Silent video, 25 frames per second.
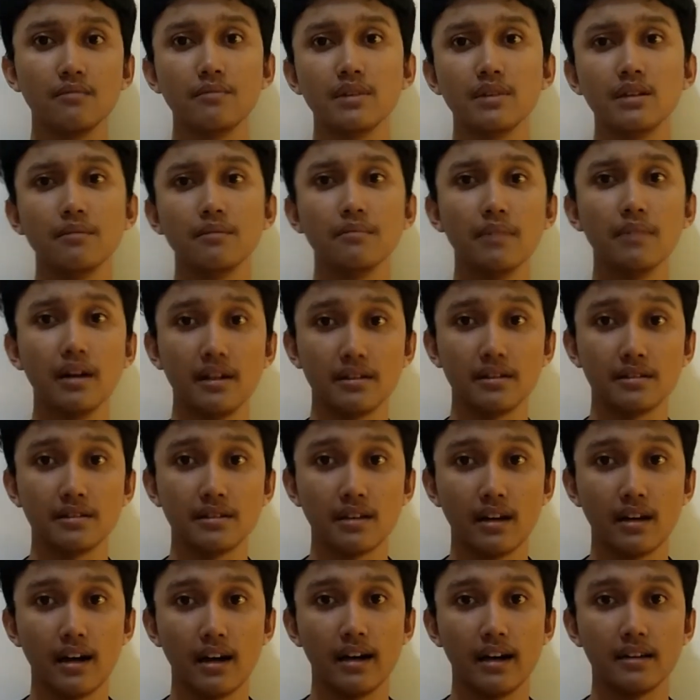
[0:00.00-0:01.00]
minimize
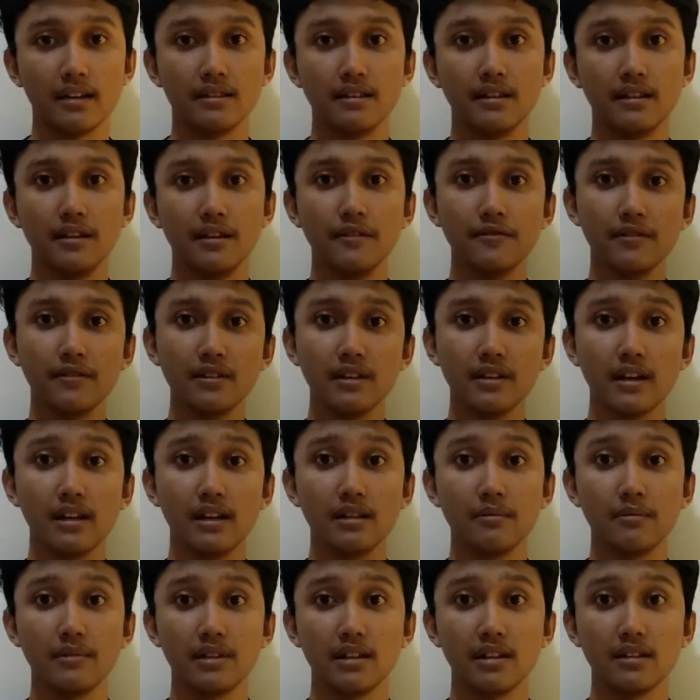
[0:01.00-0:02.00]
and even
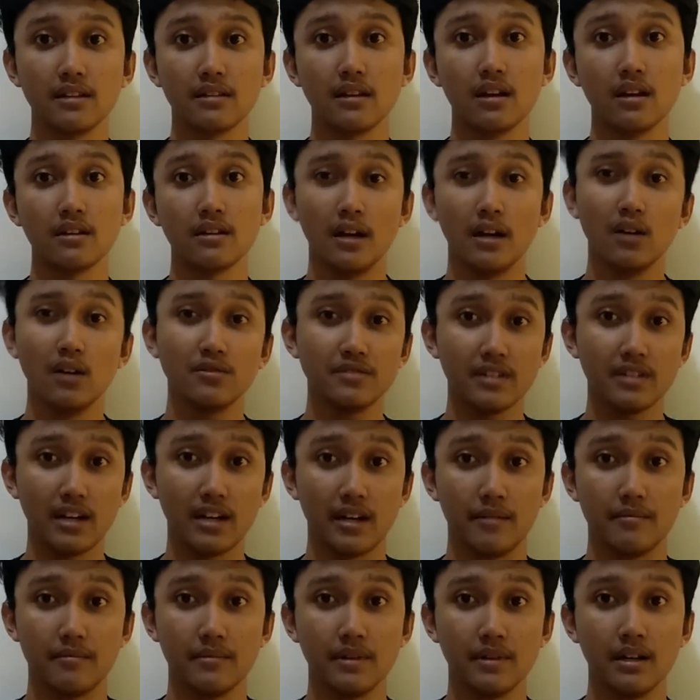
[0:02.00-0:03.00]
eliminate
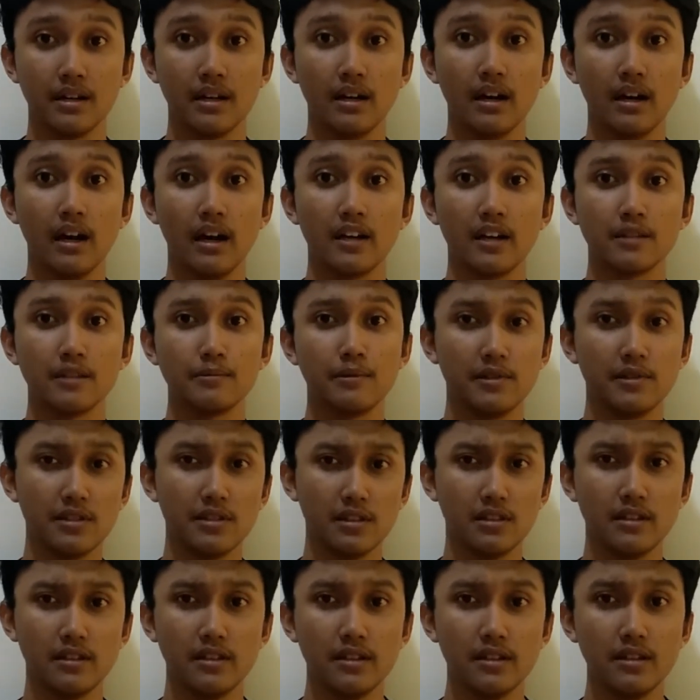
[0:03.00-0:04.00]
downtime,
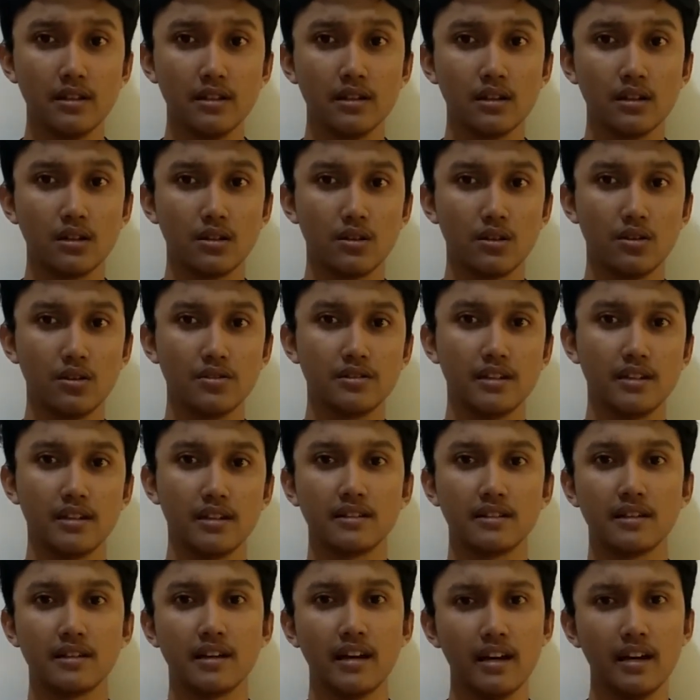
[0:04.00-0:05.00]
especially those that
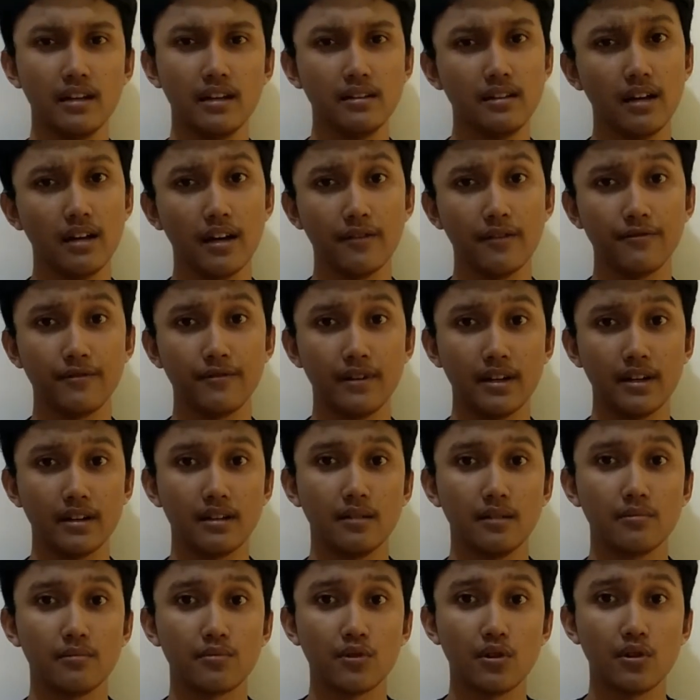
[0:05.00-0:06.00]
can affect
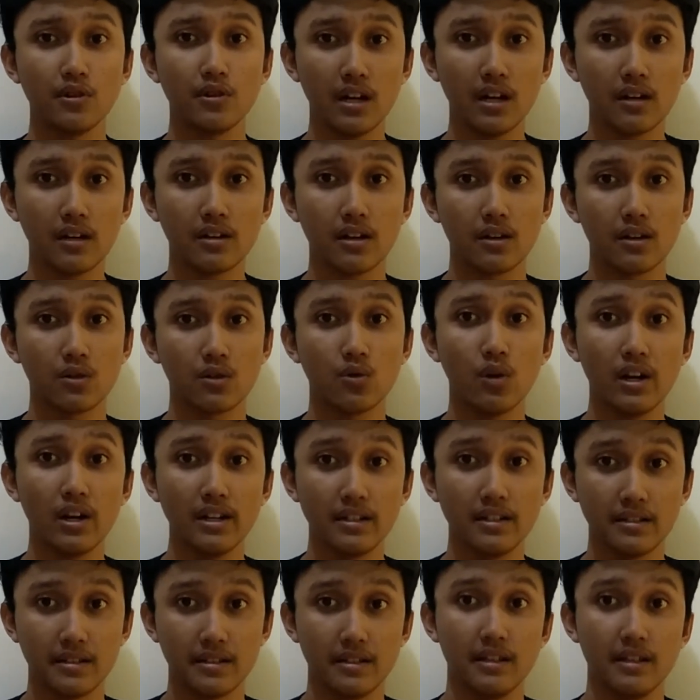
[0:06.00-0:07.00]
product
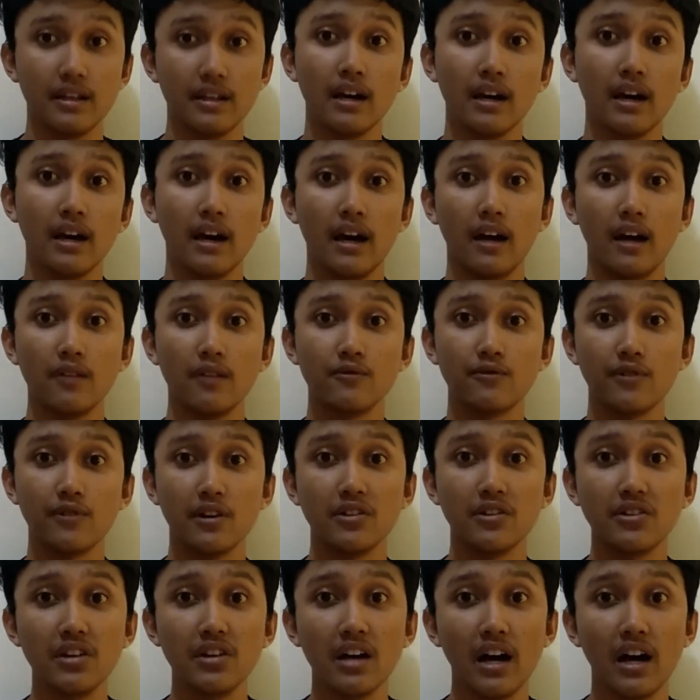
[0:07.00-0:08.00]
quality and
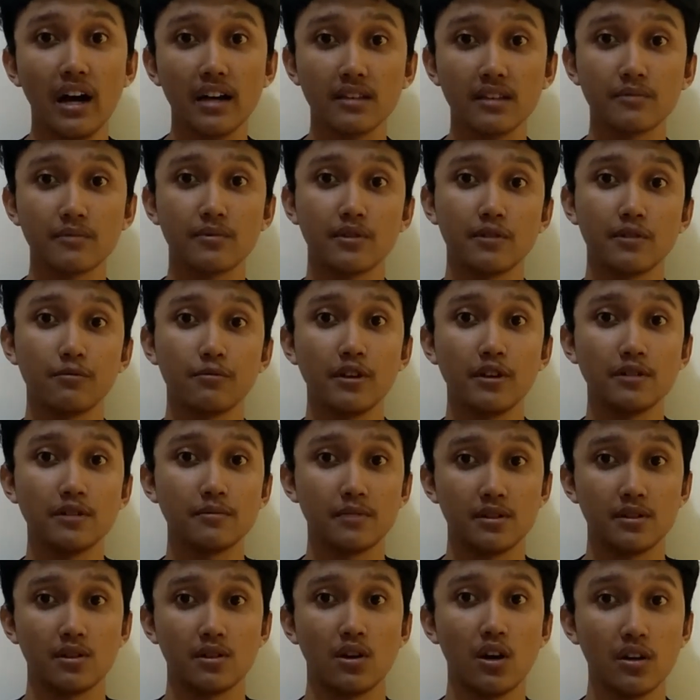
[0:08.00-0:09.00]
very high
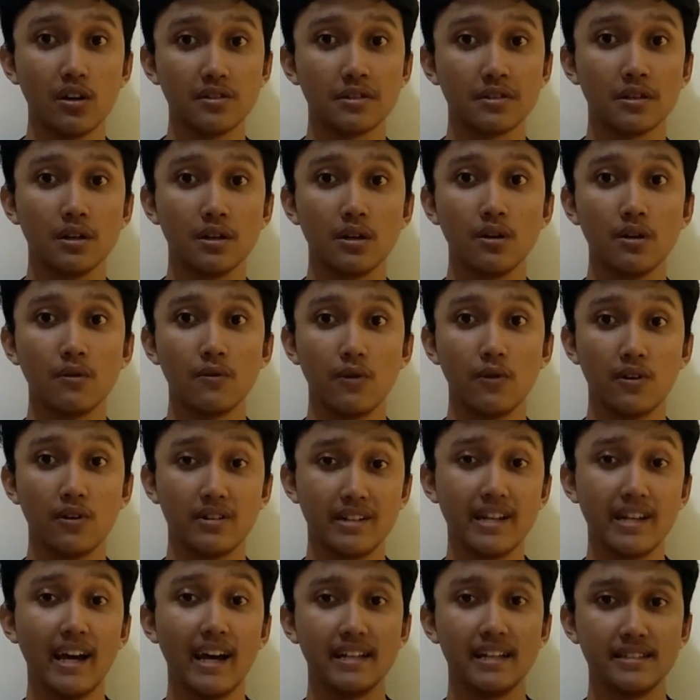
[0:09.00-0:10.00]
replacement cost for
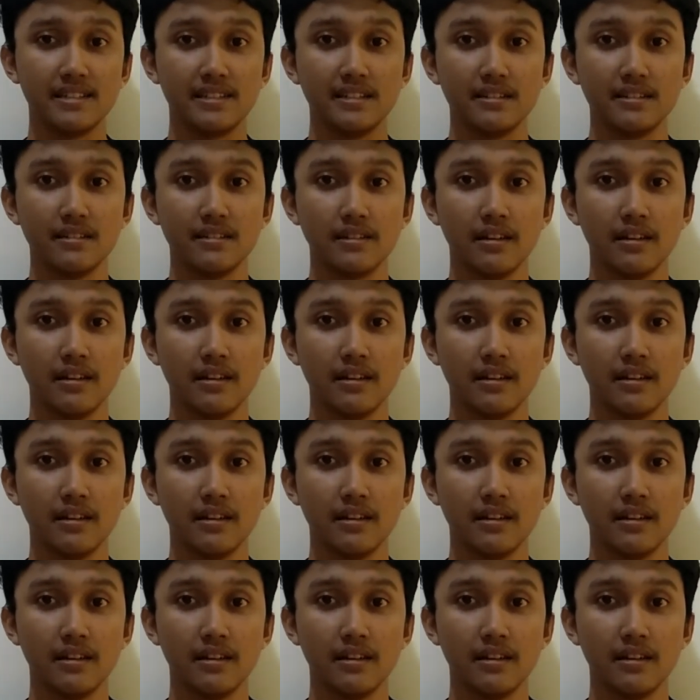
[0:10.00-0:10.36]
the engine.